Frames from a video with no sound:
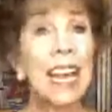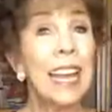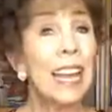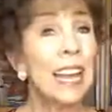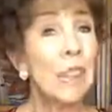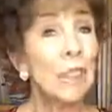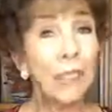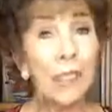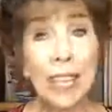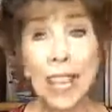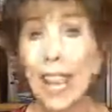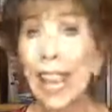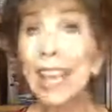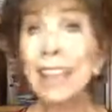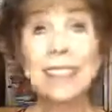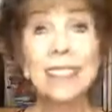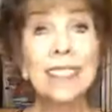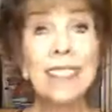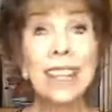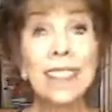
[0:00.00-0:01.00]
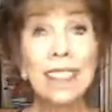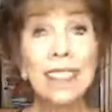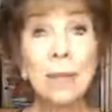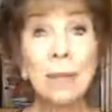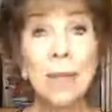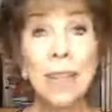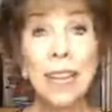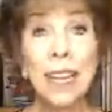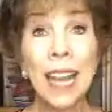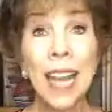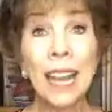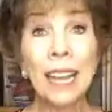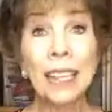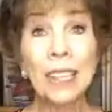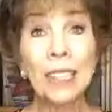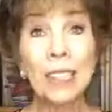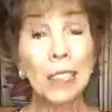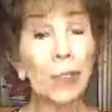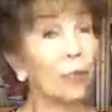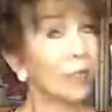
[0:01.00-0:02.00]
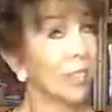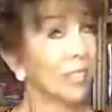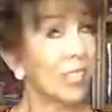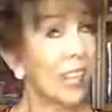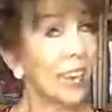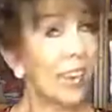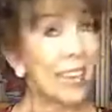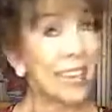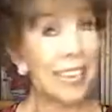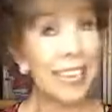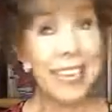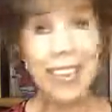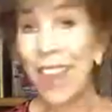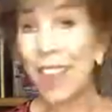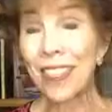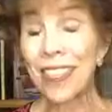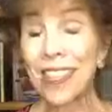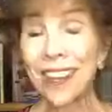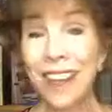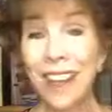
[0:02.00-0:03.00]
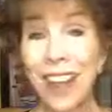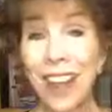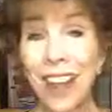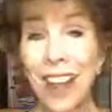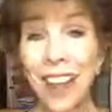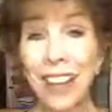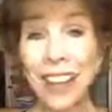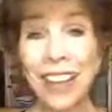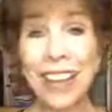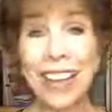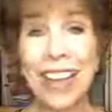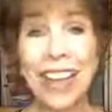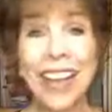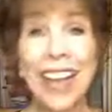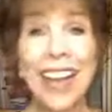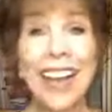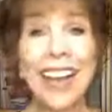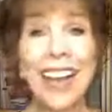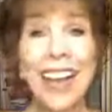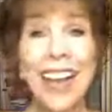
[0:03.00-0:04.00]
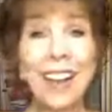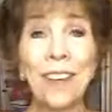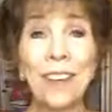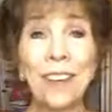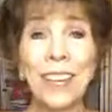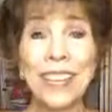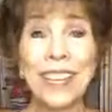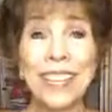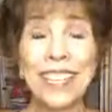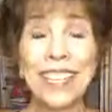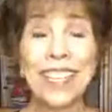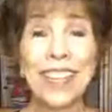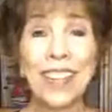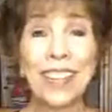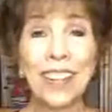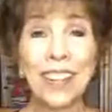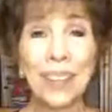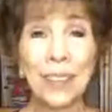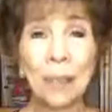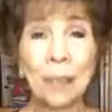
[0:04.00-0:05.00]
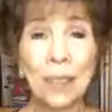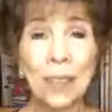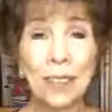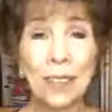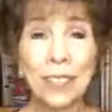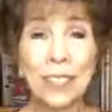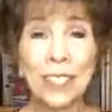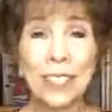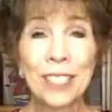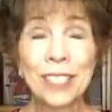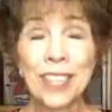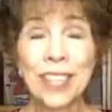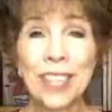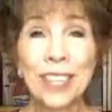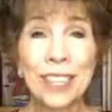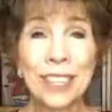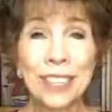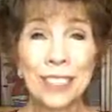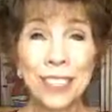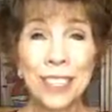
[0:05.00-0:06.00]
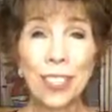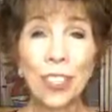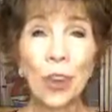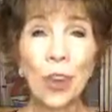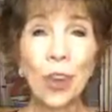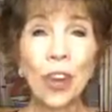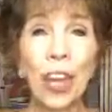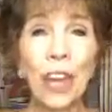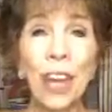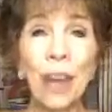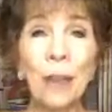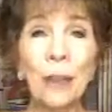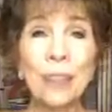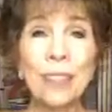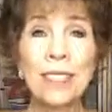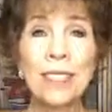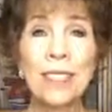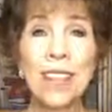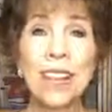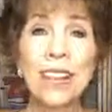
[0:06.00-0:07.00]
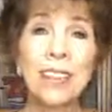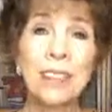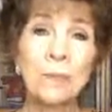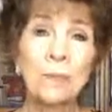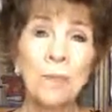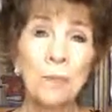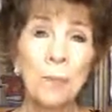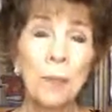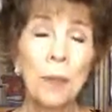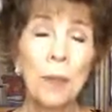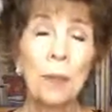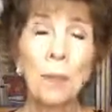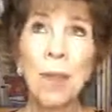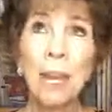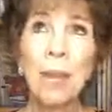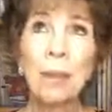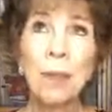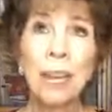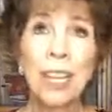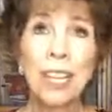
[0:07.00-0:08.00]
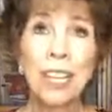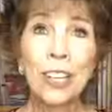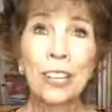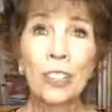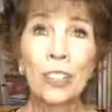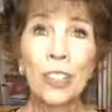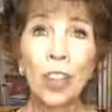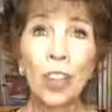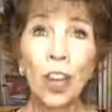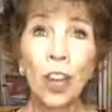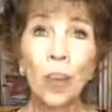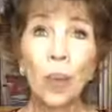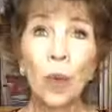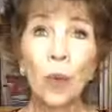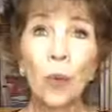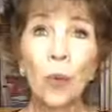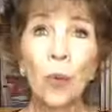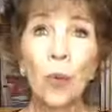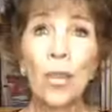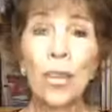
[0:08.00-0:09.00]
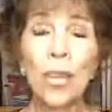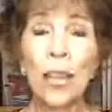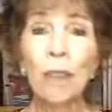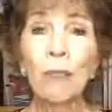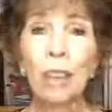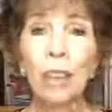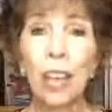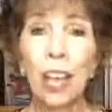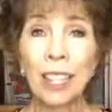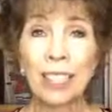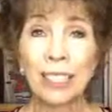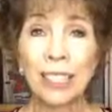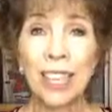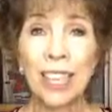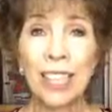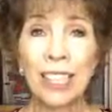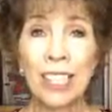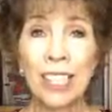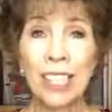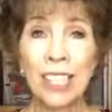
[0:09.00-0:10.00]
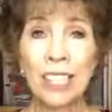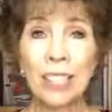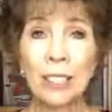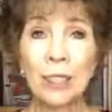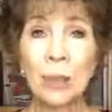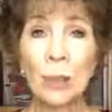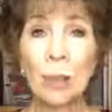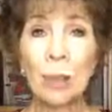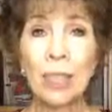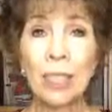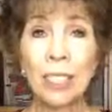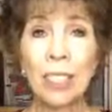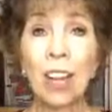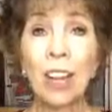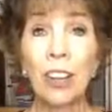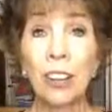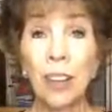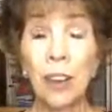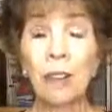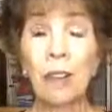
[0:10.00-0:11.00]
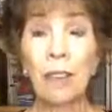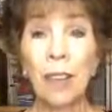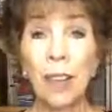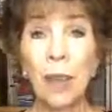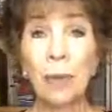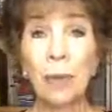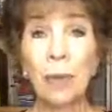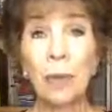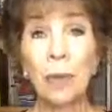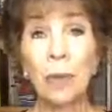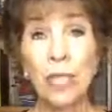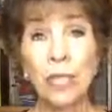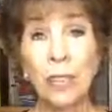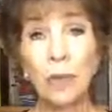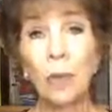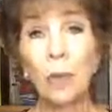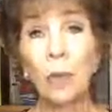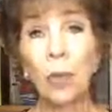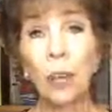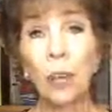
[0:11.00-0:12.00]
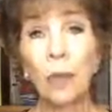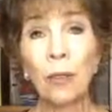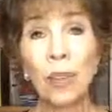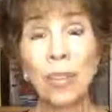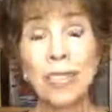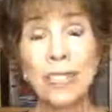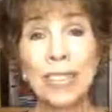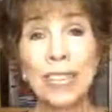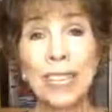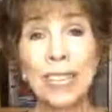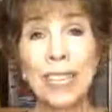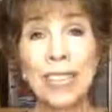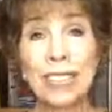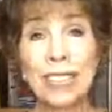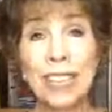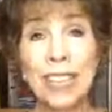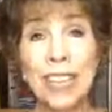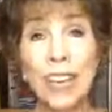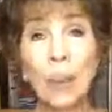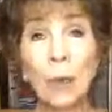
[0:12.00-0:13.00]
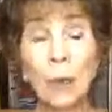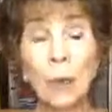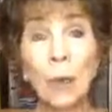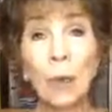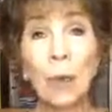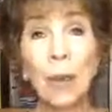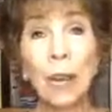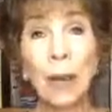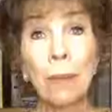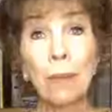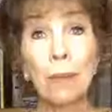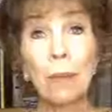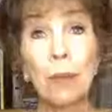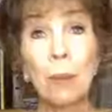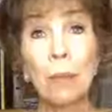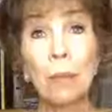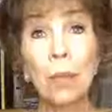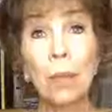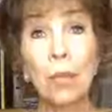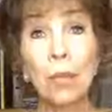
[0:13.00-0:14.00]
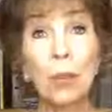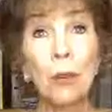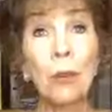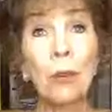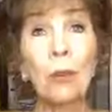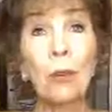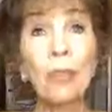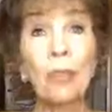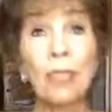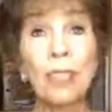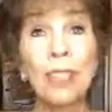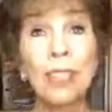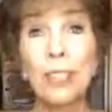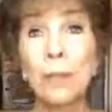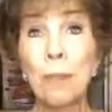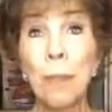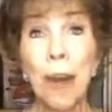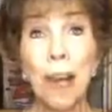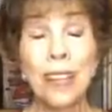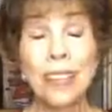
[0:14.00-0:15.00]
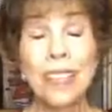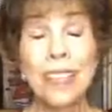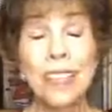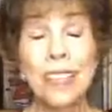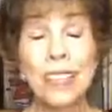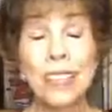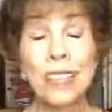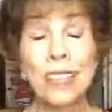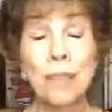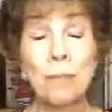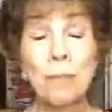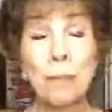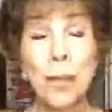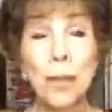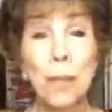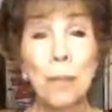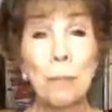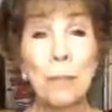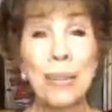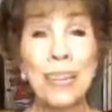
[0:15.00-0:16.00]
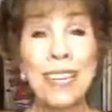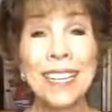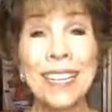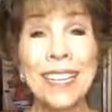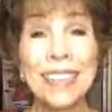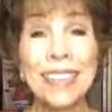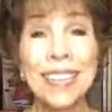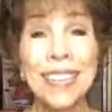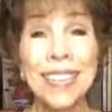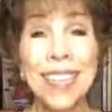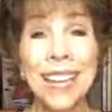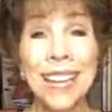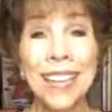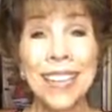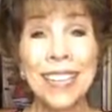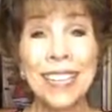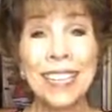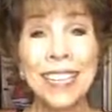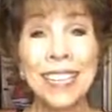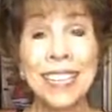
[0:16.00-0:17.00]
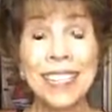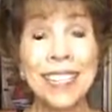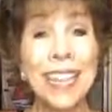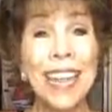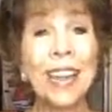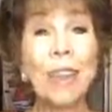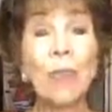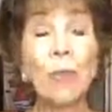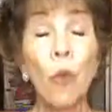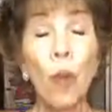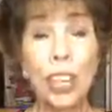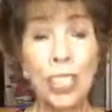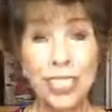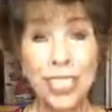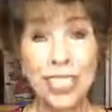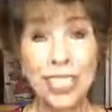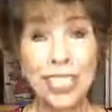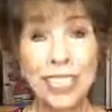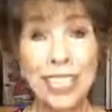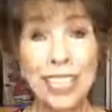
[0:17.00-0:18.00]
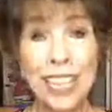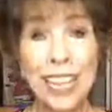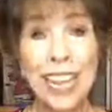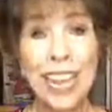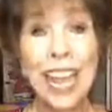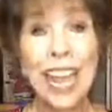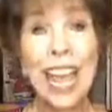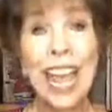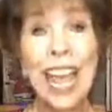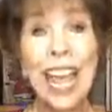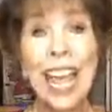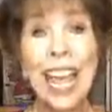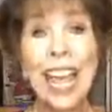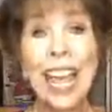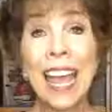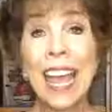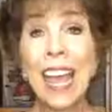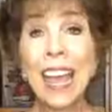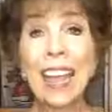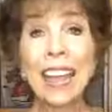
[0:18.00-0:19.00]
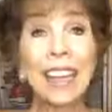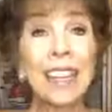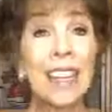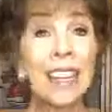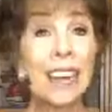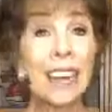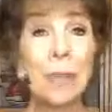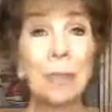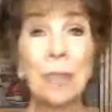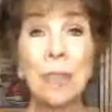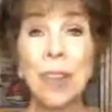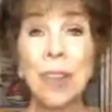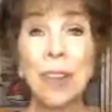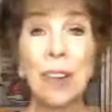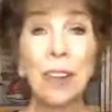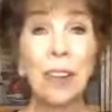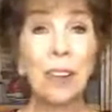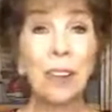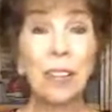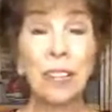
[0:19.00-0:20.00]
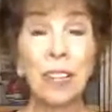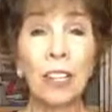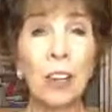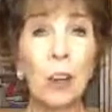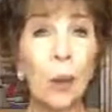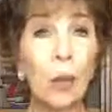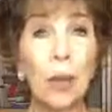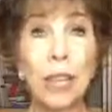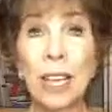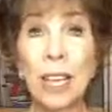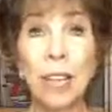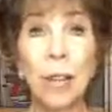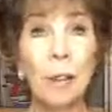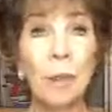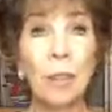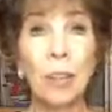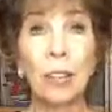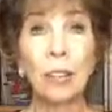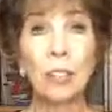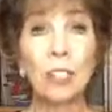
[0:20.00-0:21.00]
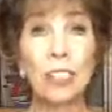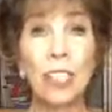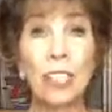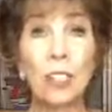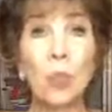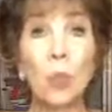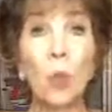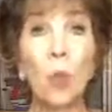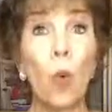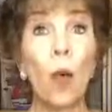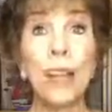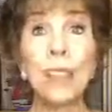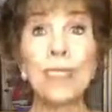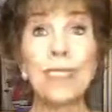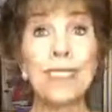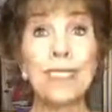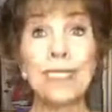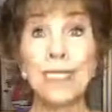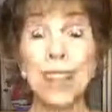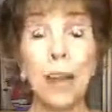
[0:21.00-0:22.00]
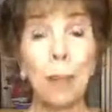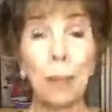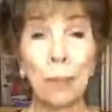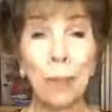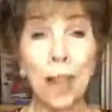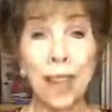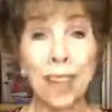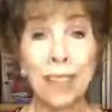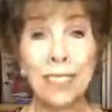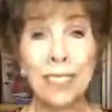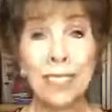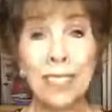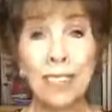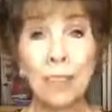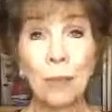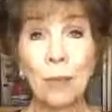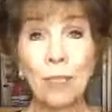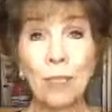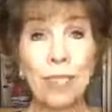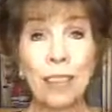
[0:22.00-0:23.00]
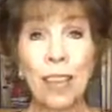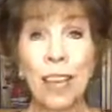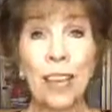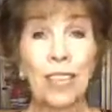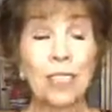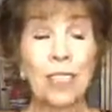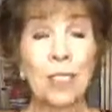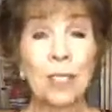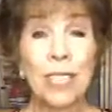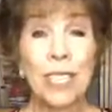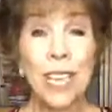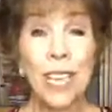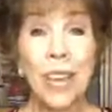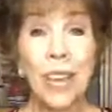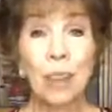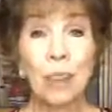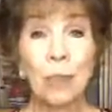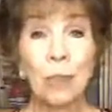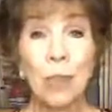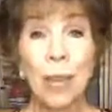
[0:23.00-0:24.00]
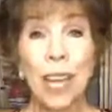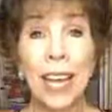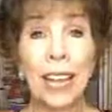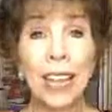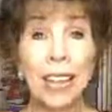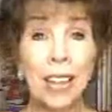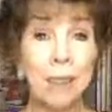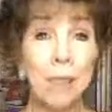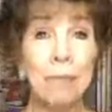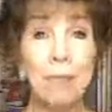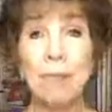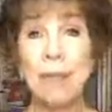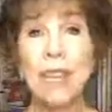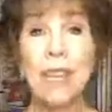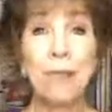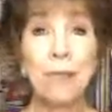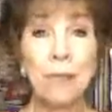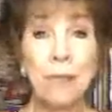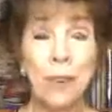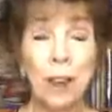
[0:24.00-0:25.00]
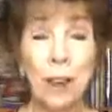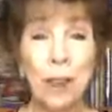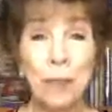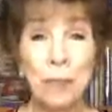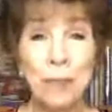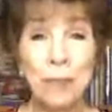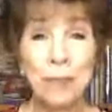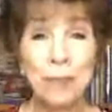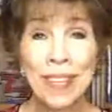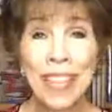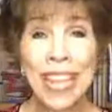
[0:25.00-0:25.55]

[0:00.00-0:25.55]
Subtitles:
if you can't say something nice, don't say nothing at all. I wanted to tell you a little bit of a little story. I was many years ago, we left Los Angeles when we started our family. We didn't want to raise the kids there. We went up to a beautiful spot, the Olympic Peninsula in the state of Washington. And up there, you know, we came when there was just one stoplight. It was a country town. We had a little mini farm.